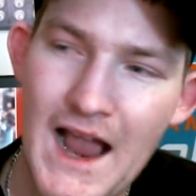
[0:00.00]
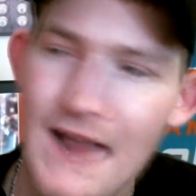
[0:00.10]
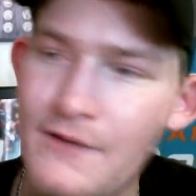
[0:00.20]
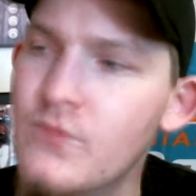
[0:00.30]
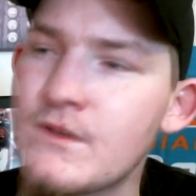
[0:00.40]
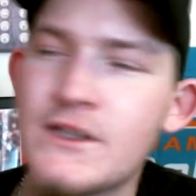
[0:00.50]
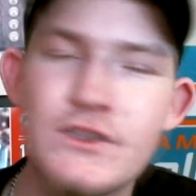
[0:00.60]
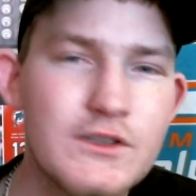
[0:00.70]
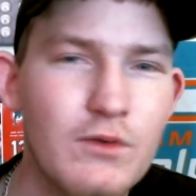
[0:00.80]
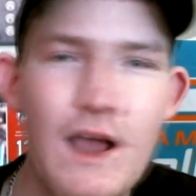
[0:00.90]
I haven't really
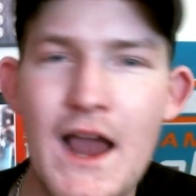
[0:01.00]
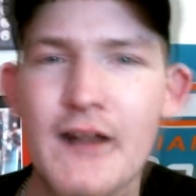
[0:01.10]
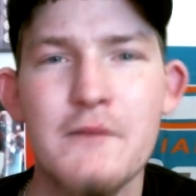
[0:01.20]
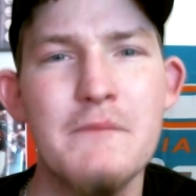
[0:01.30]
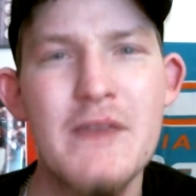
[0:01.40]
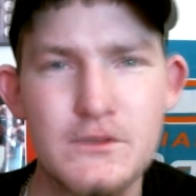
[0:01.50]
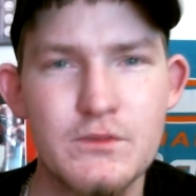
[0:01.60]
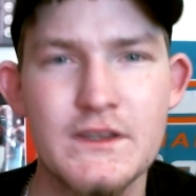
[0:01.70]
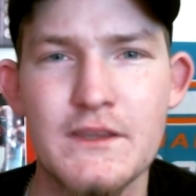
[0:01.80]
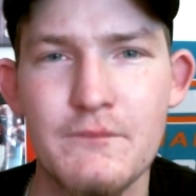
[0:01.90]
tried or messed
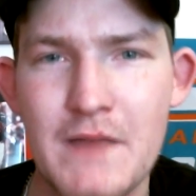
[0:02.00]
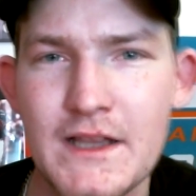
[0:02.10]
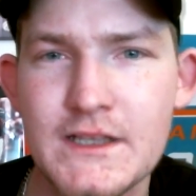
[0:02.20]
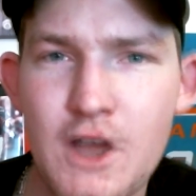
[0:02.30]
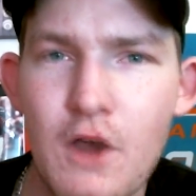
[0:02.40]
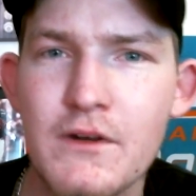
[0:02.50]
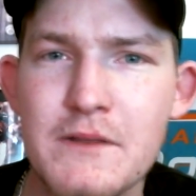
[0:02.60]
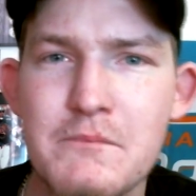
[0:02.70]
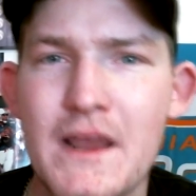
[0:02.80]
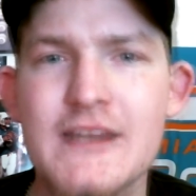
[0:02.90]
with the
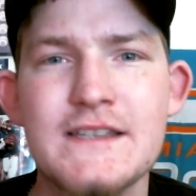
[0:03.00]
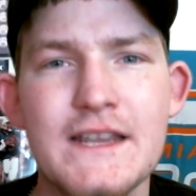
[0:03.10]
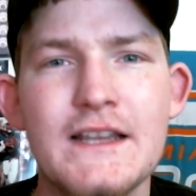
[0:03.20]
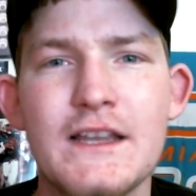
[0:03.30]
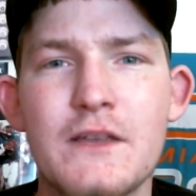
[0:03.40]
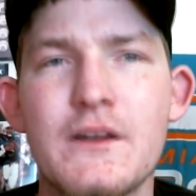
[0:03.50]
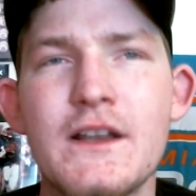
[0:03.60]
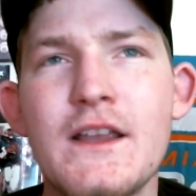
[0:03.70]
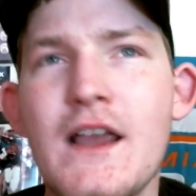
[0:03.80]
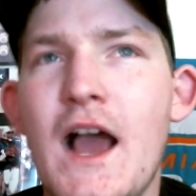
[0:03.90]
melatonin based e-liquid.